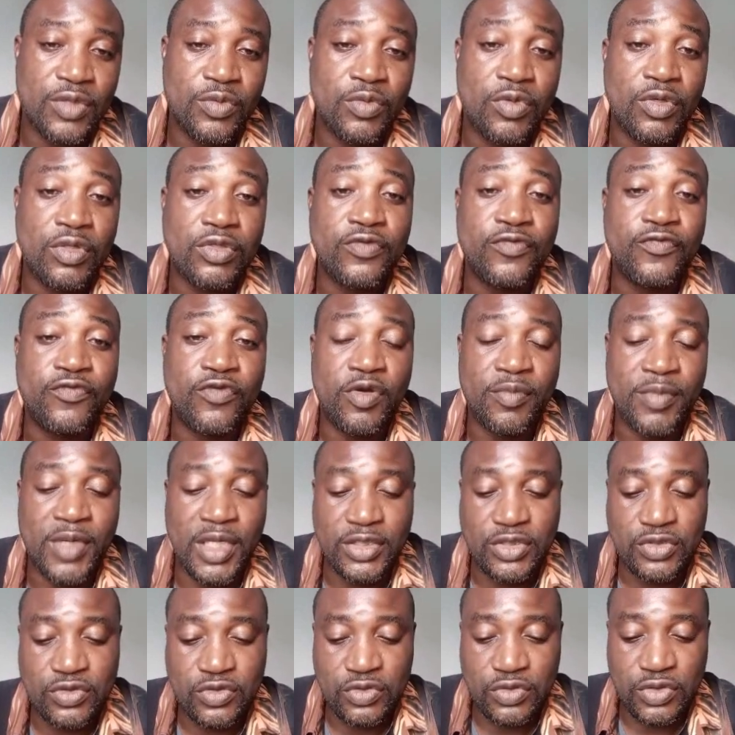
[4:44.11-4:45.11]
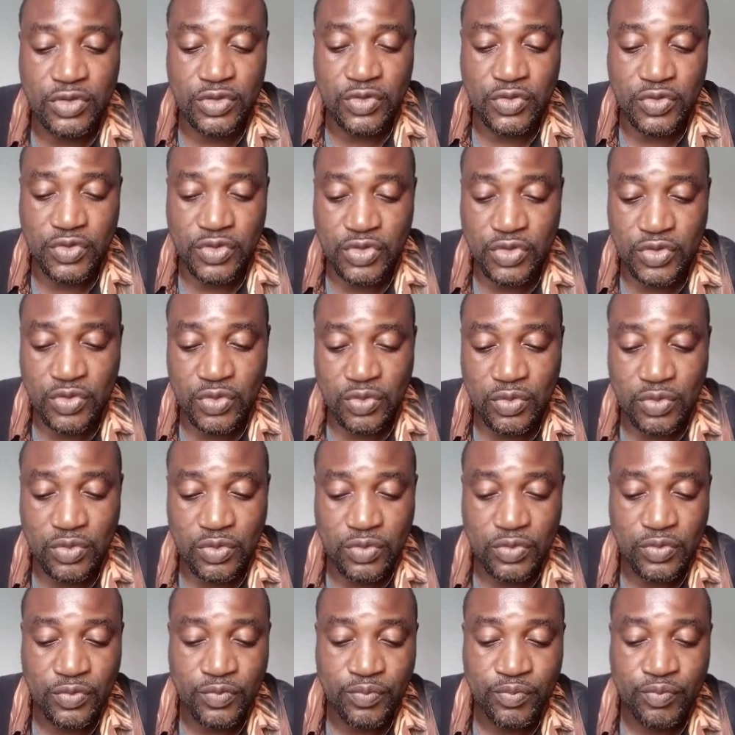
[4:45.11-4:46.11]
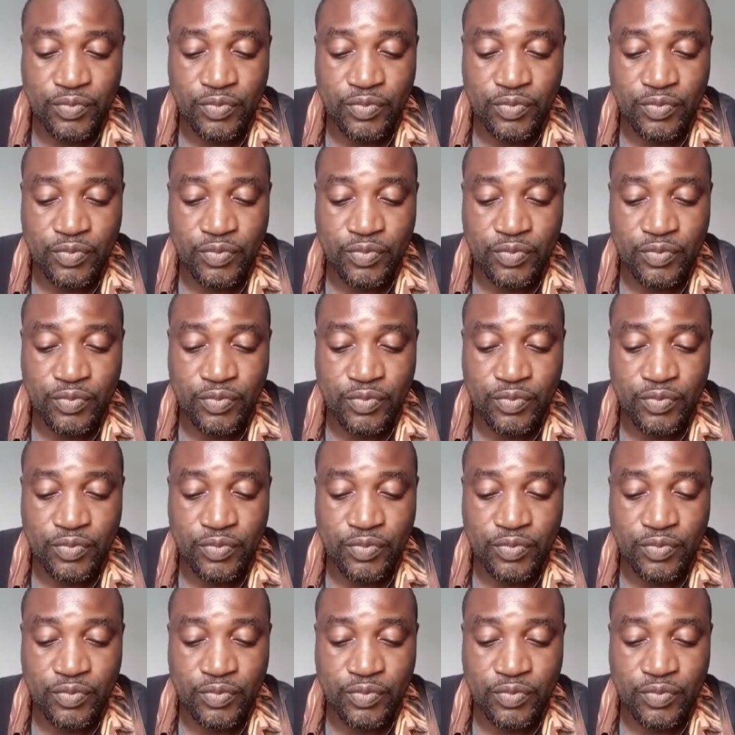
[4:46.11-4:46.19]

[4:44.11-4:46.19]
and what format you use to